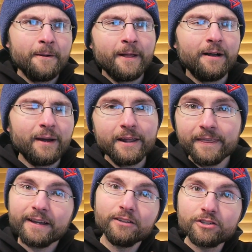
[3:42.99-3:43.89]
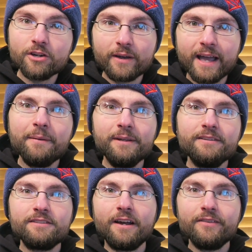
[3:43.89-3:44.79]
Uh, I think it looks okay. I mean,
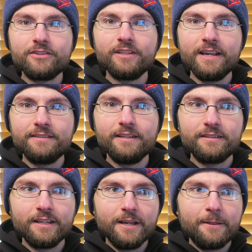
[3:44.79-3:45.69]
this obviously isn't